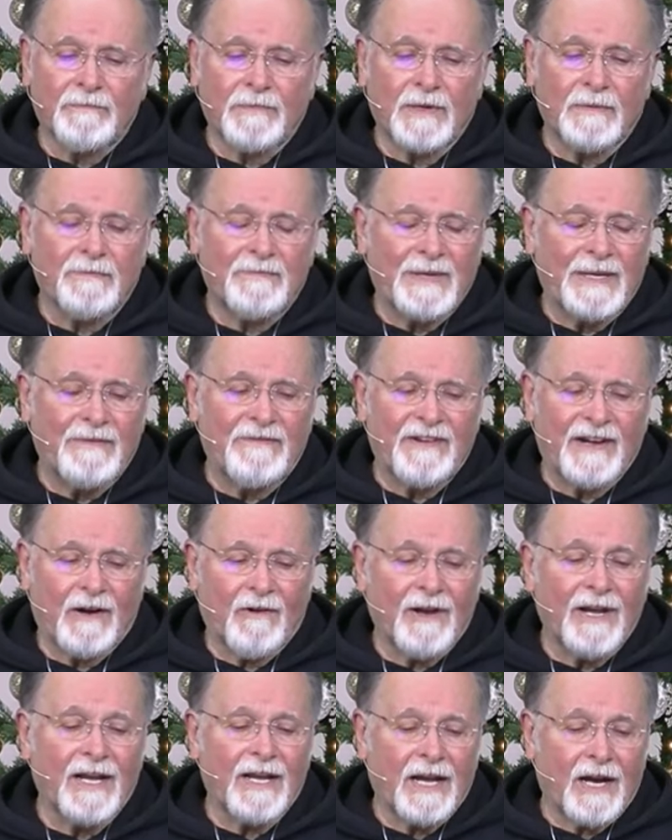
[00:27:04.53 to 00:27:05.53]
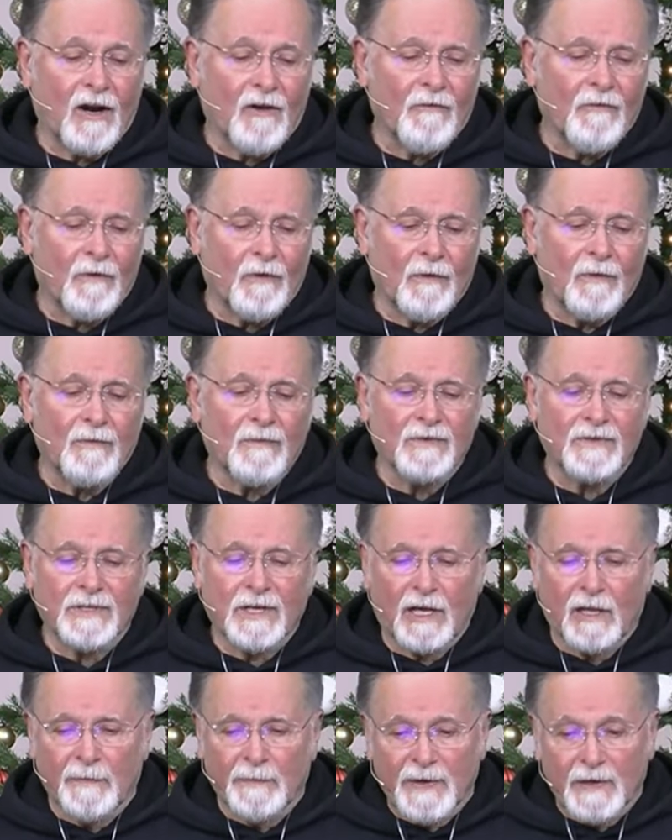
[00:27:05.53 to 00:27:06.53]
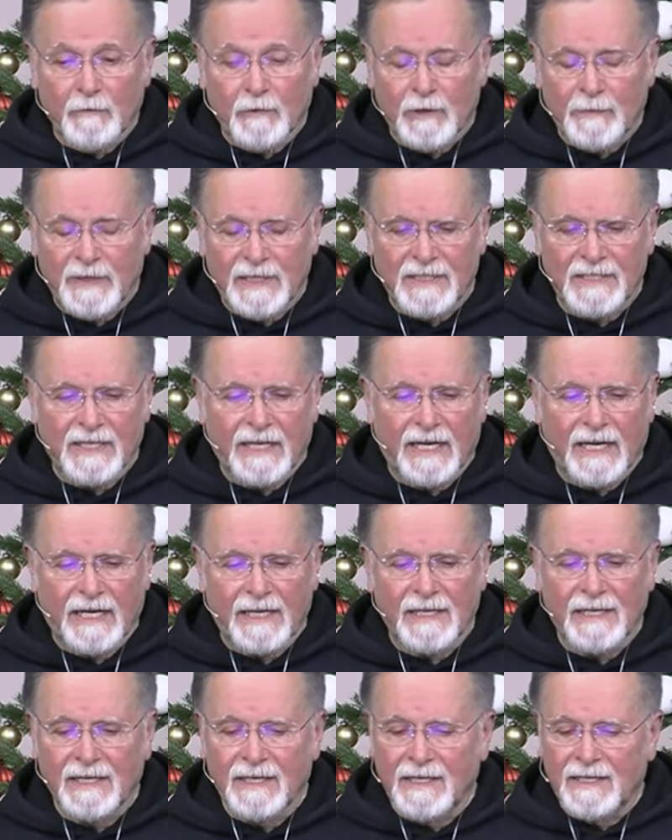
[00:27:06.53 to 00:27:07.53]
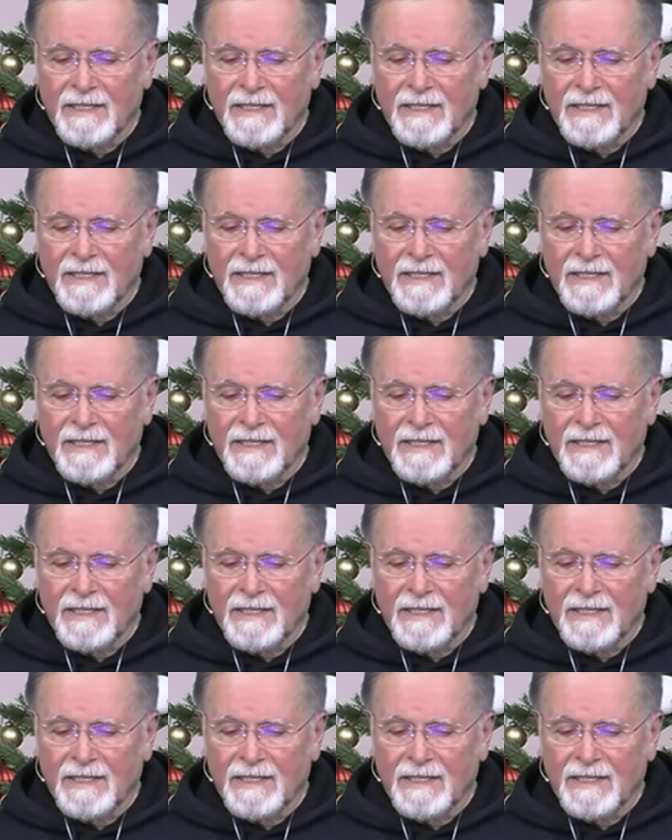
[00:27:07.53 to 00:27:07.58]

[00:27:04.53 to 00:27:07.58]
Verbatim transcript: But be very careful, Solomon would be saying,